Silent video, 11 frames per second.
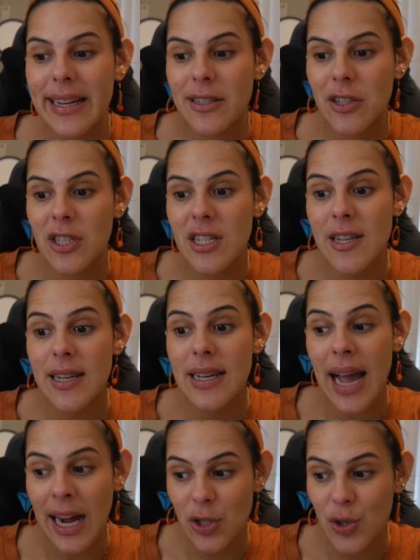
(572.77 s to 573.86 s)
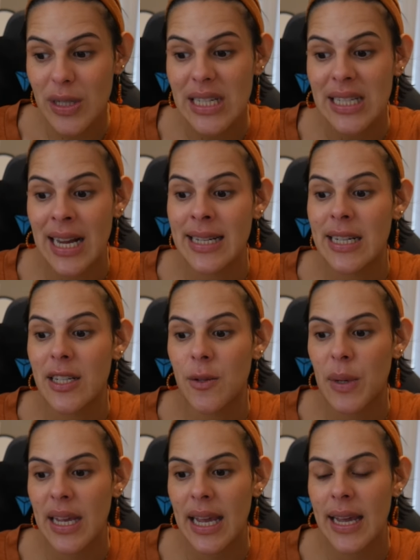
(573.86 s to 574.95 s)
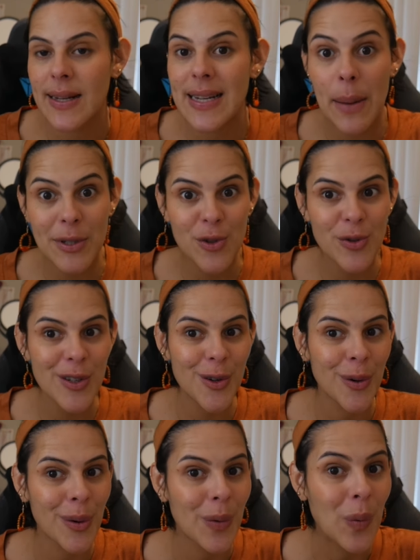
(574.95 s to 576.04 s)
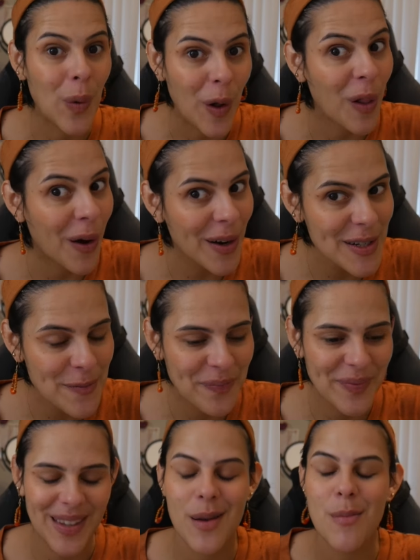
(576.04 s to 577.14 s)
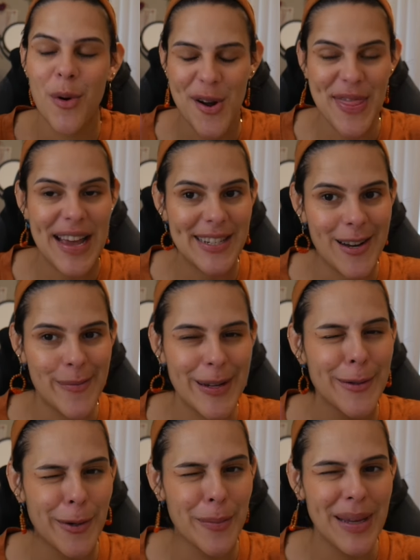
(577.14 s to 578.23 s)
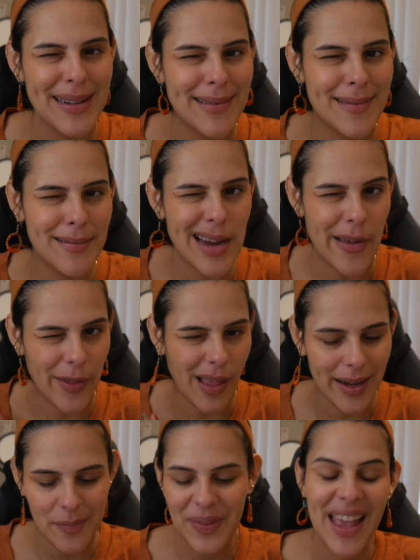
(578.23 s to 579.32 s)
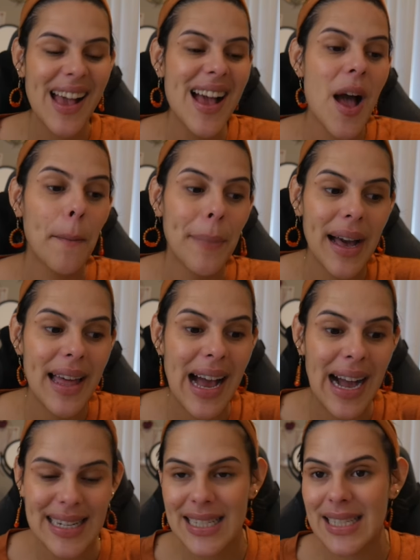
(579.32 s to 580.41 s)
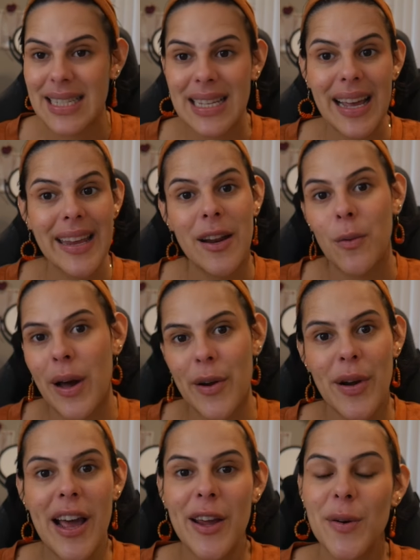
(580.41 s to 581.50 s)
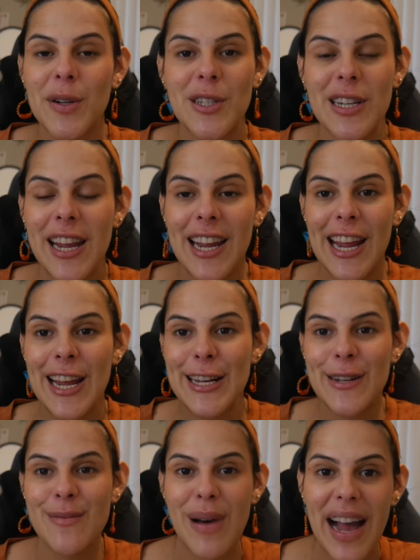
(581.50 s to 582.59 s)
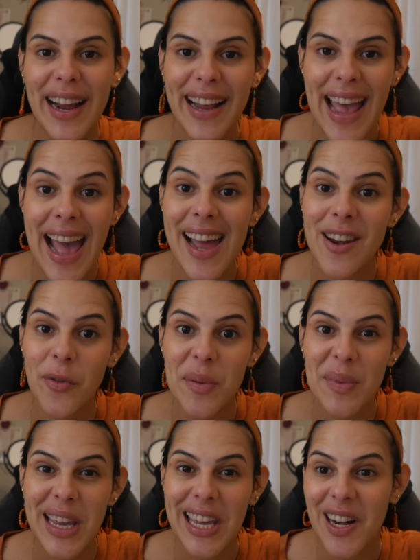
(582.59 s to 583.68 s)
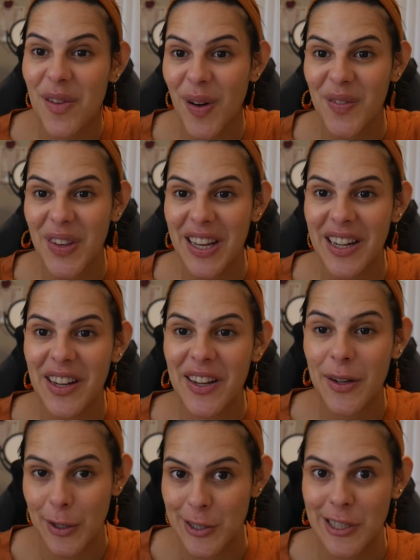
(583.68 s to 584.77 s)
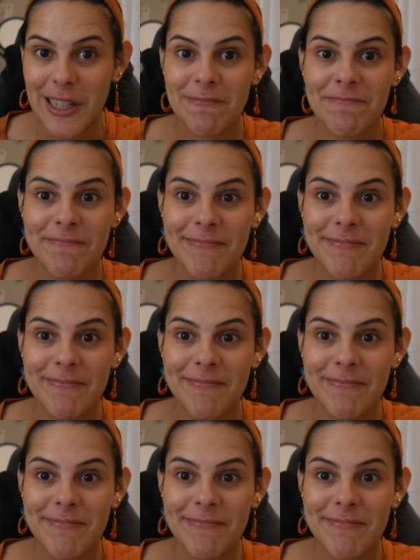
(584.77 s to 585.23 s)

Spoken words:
She actually designed it to be a tapestry or a wall art. More on that topic a little bit down the line. But I just decided, why don't I crochet a back and we make it a pumpkin cushion.